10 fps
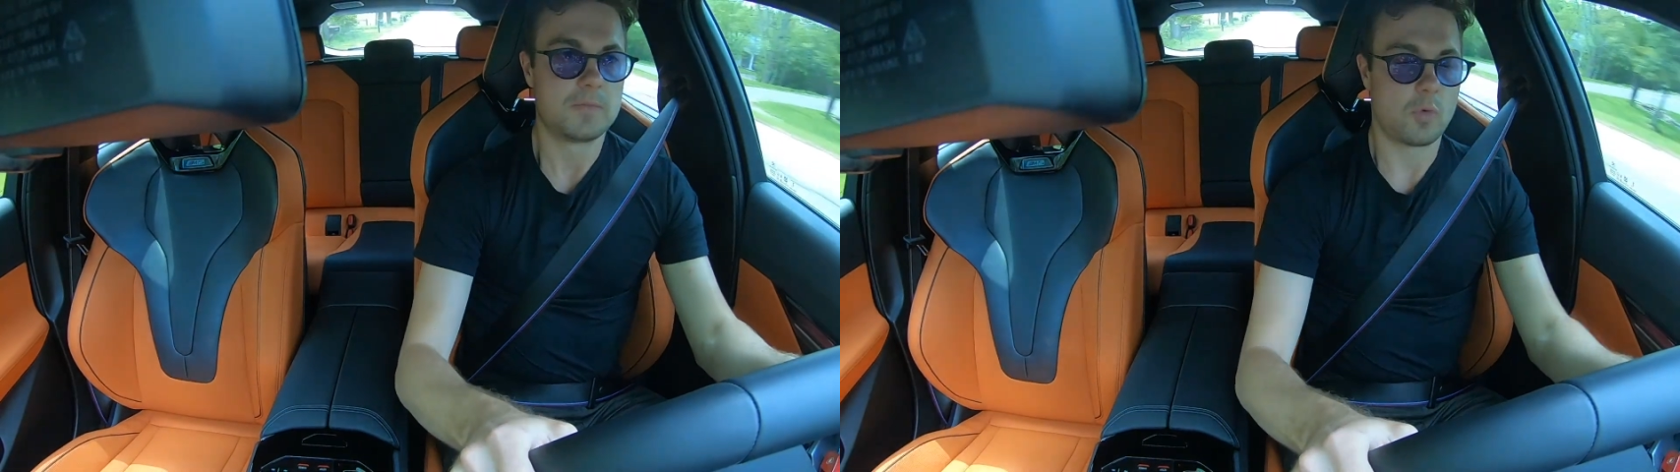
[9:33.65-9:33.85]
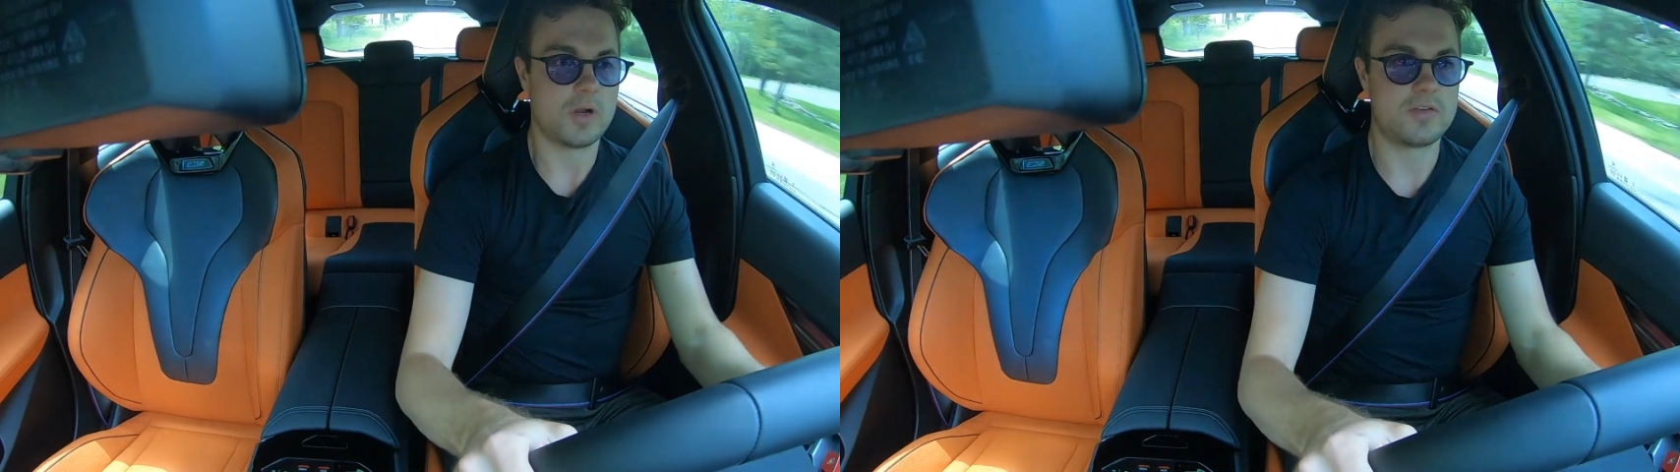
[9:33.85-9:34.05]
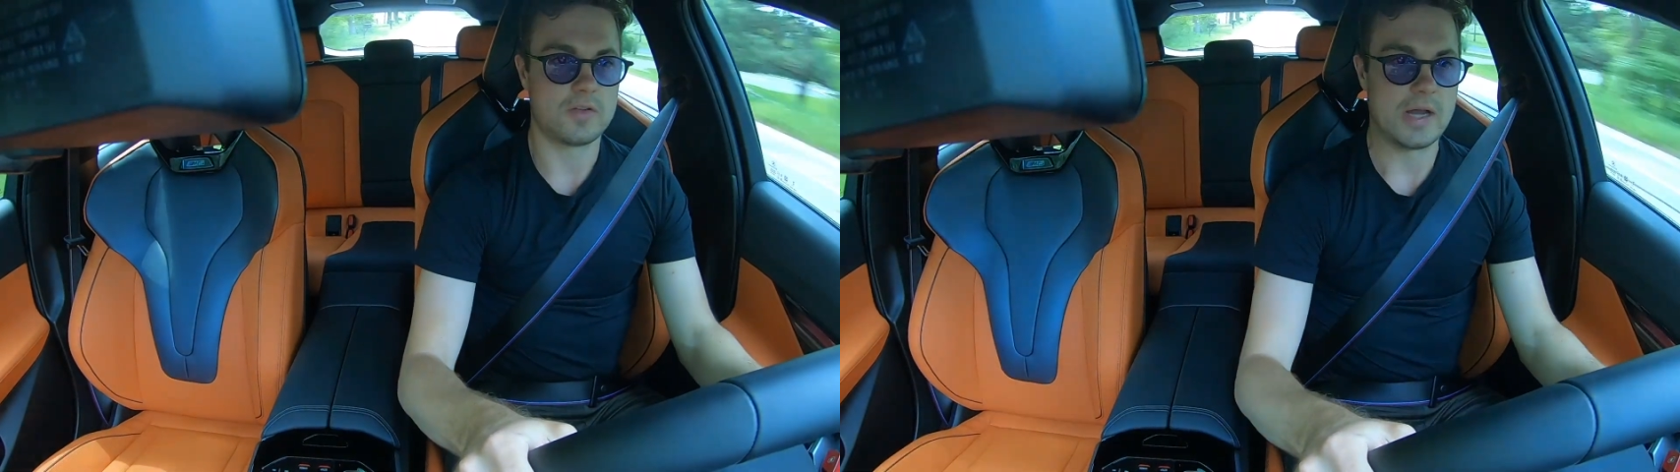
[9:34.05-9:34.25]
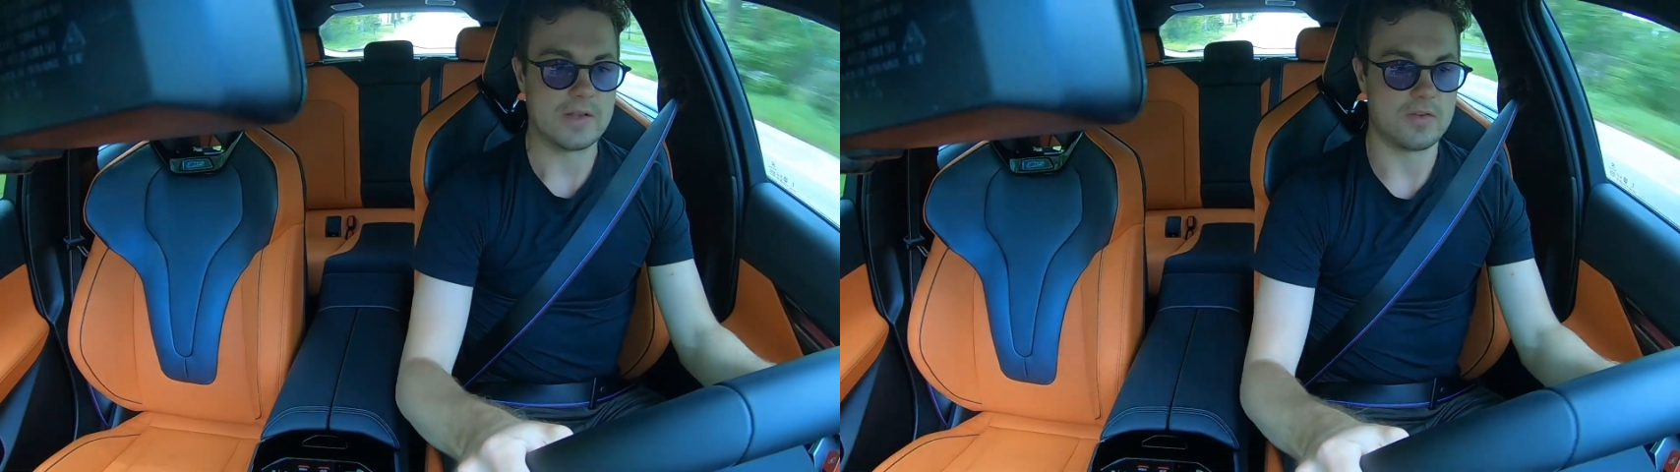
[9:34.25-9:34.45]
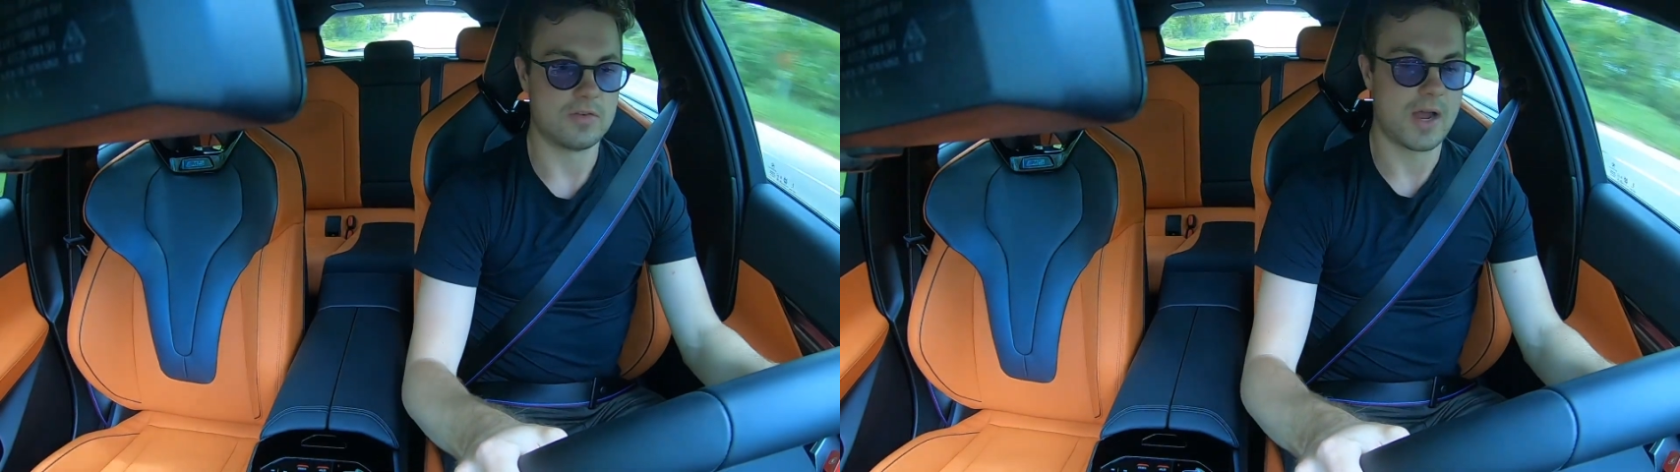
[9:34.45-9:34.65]
What is it like
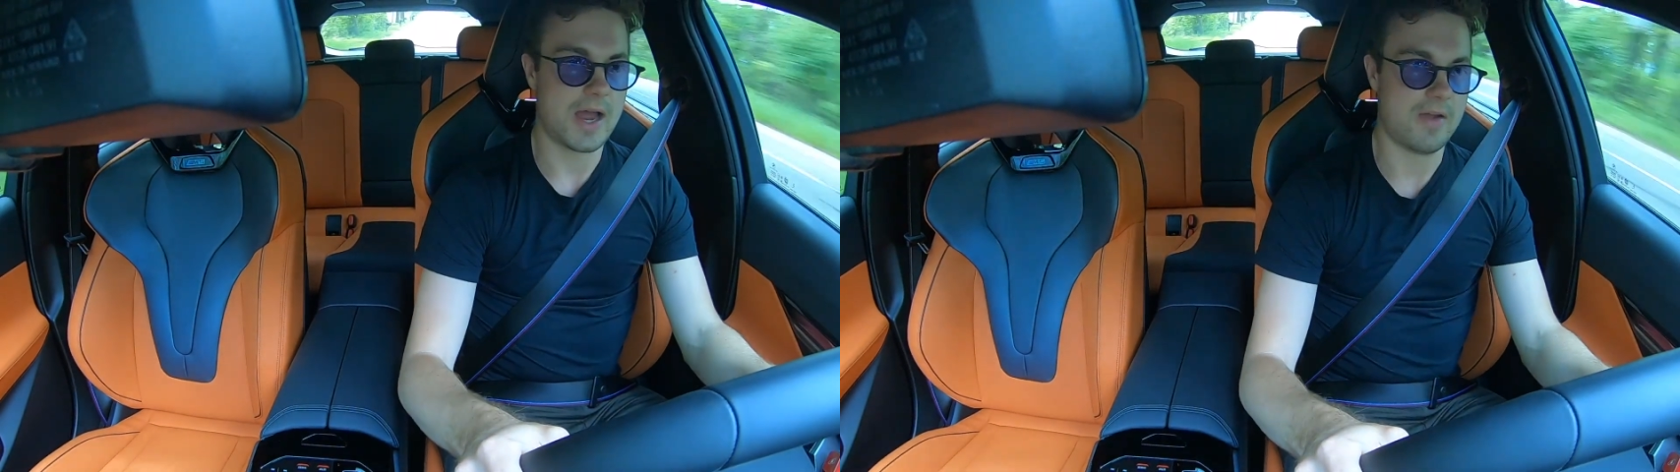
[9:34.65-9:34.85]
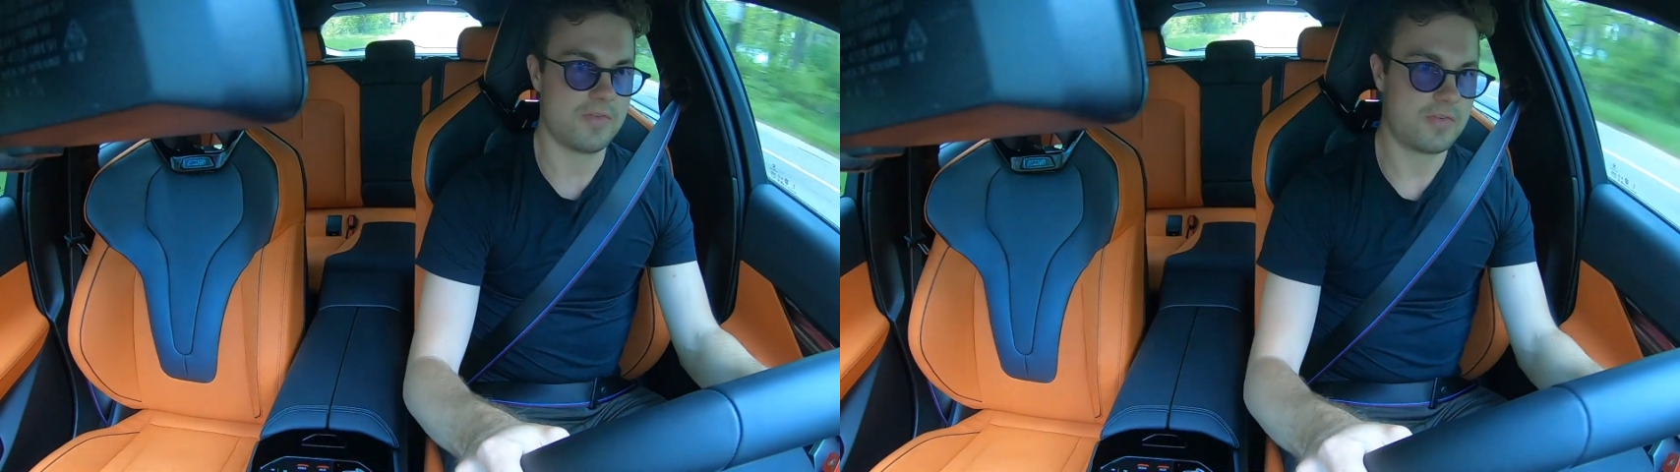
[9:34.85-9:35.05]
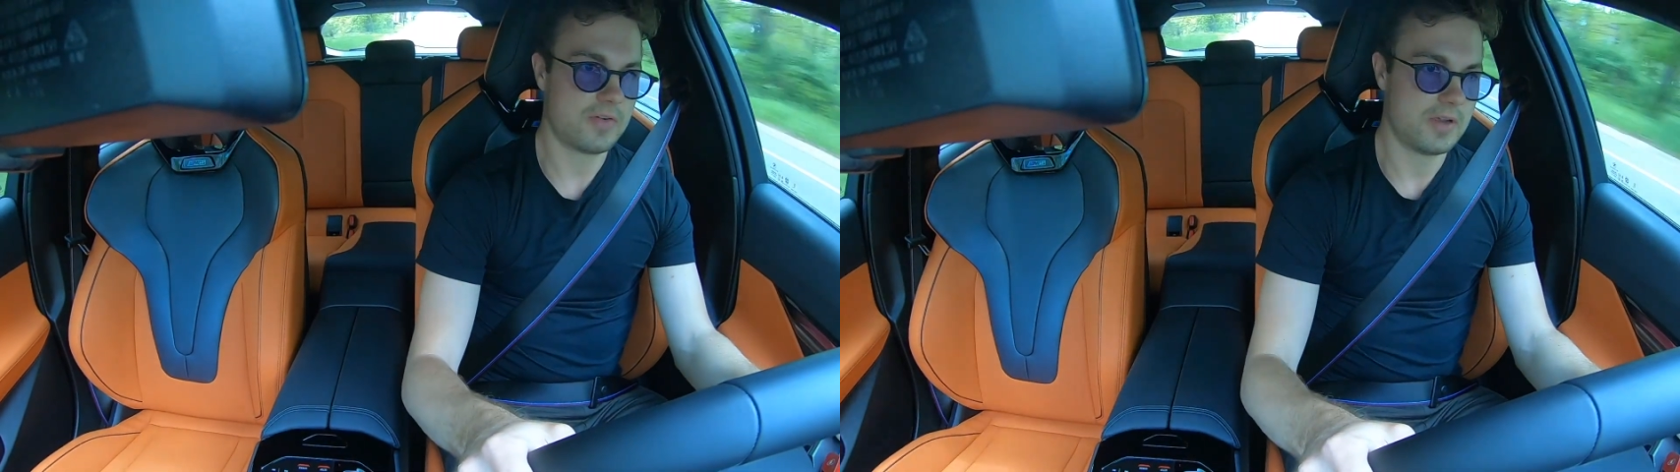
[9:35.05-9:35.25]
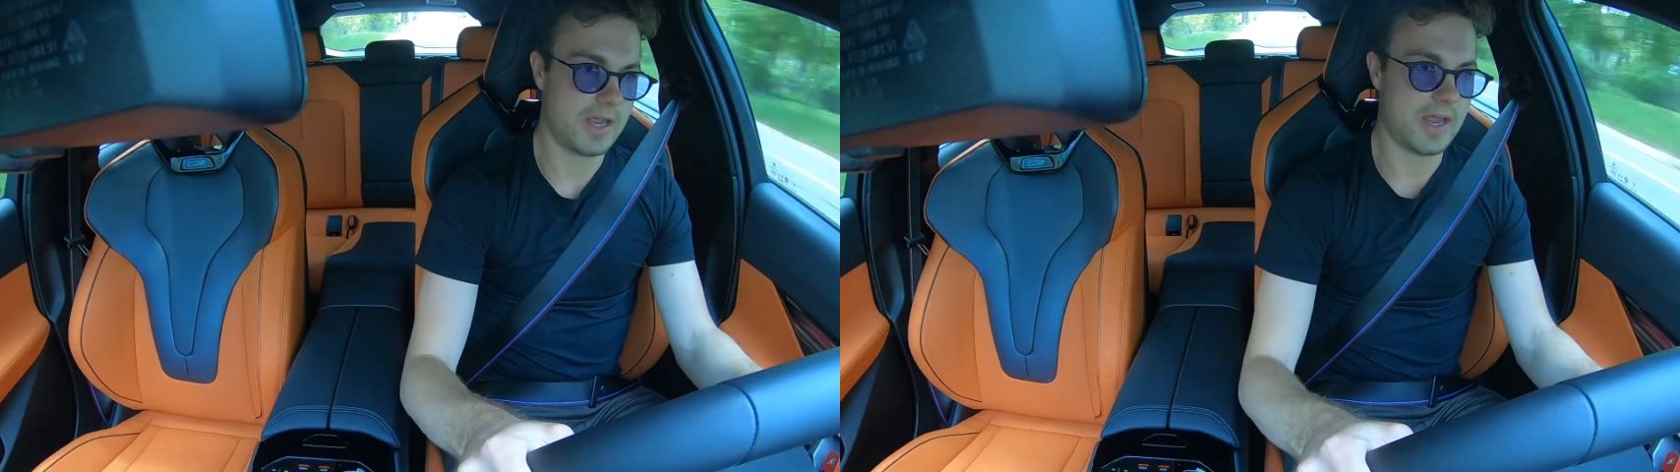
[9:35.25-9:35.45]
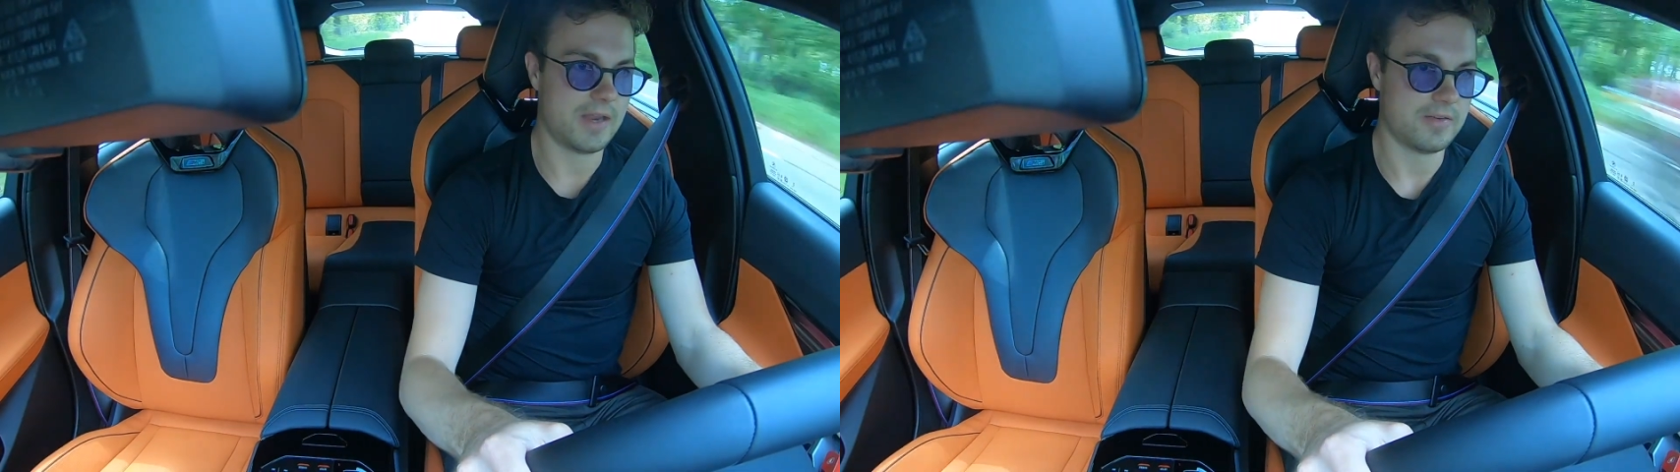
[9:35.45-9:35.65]
to drive?
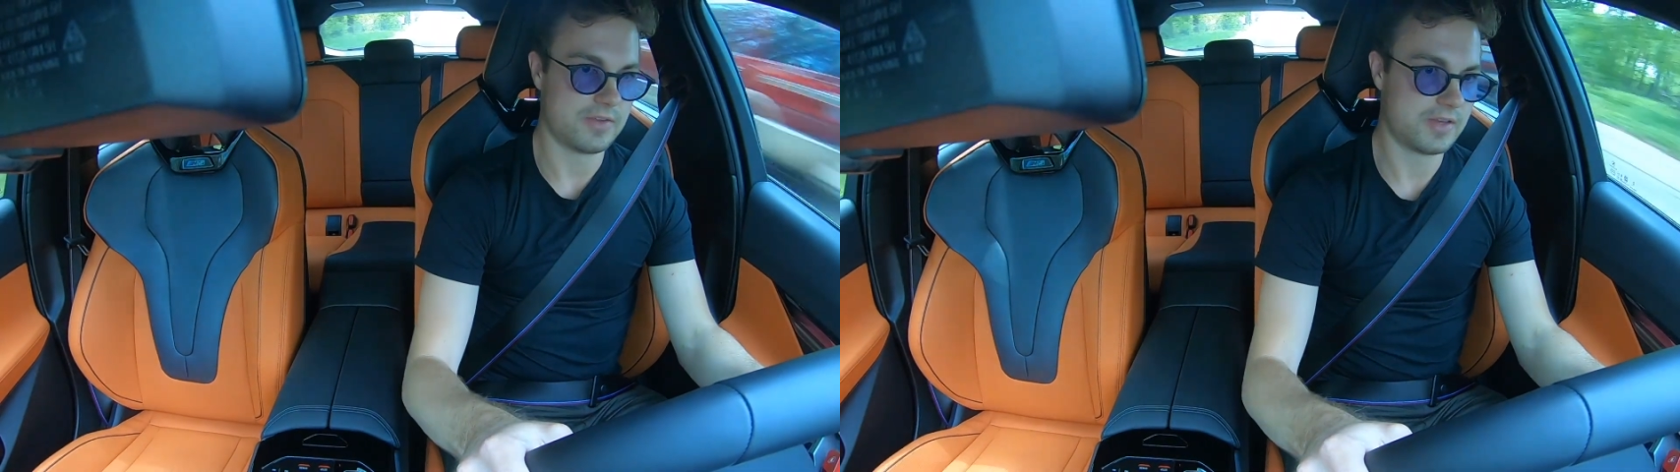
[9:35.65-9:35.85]
And